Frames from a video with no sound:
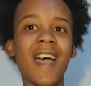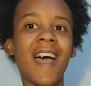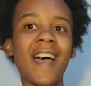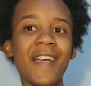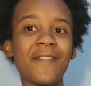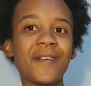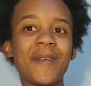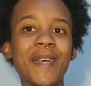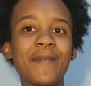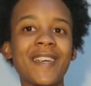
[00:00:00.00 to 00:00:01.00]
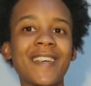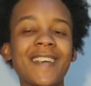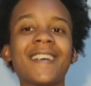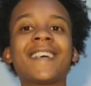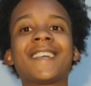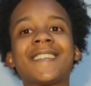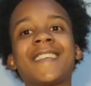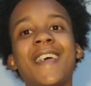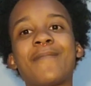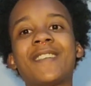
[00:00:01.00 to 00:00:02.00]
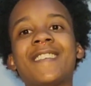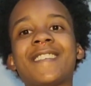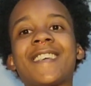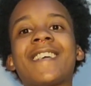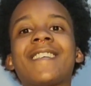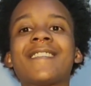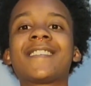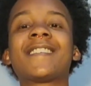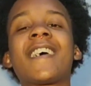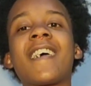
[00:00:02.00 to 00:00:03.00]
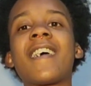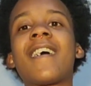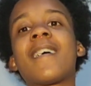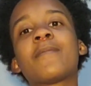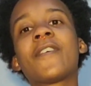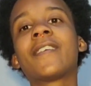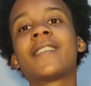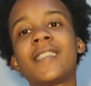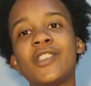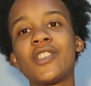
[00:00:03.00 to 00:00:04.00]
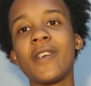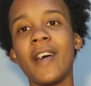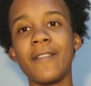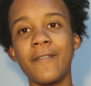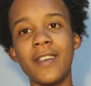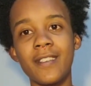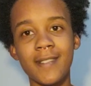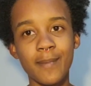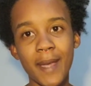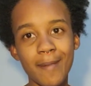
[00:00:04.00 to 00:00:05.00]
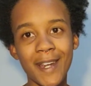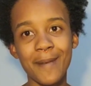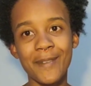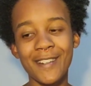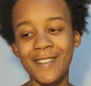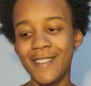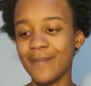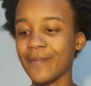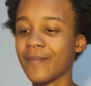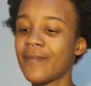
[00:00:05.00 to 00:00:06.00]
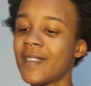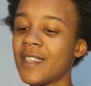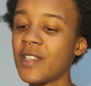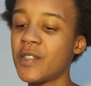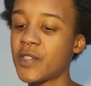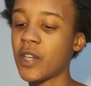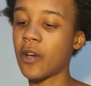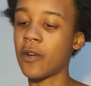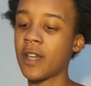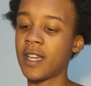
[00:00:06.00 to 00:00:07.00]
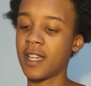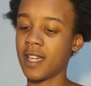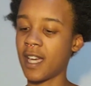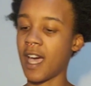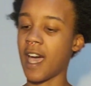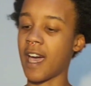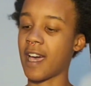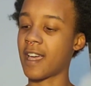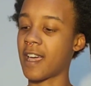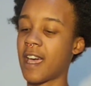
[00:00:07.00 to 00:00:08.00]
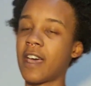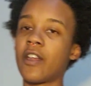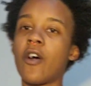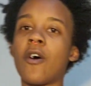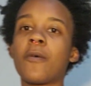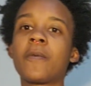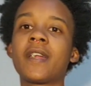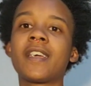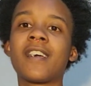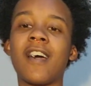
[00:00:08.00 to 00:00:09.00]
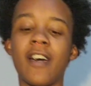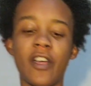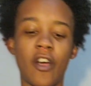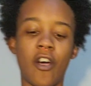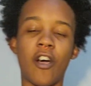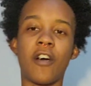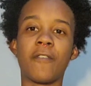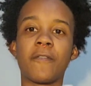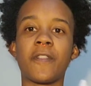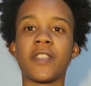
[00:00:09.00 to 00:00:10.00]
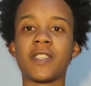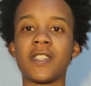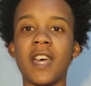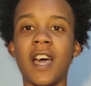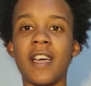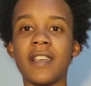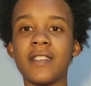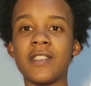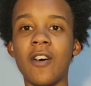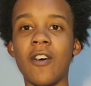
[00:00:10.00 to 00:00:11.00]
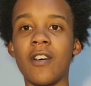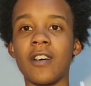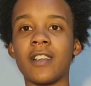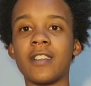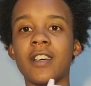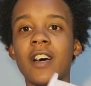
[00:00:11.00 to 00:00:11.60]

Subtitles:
Hi, baby! It's the Ebony Saint, and today I'm going to teach you how to fit into baby diapers. So, I had already cut off the sides on